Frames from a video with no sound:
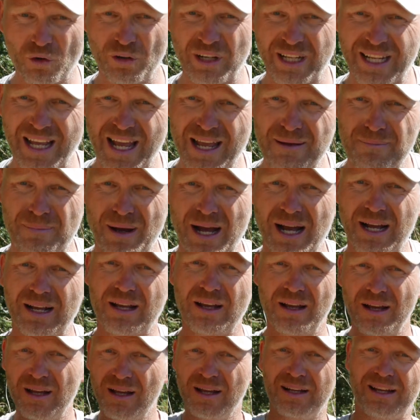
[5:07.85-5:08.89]
going to get him back,
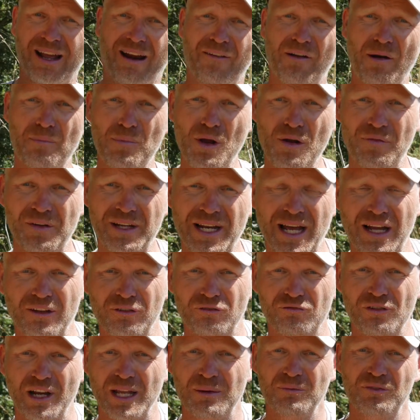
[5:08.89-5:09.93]
carry on moving
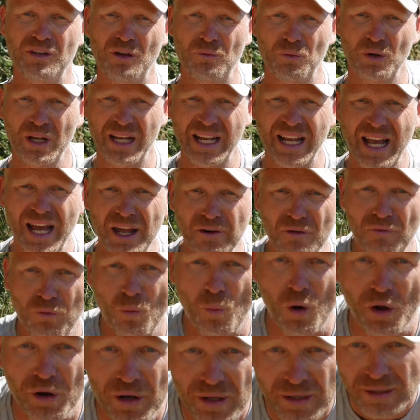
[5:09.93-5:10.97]
downstream, see if we can get another
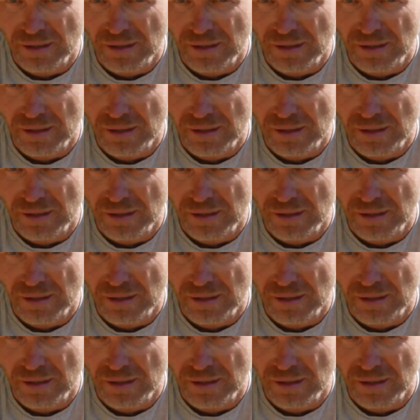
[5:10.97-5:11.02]
one.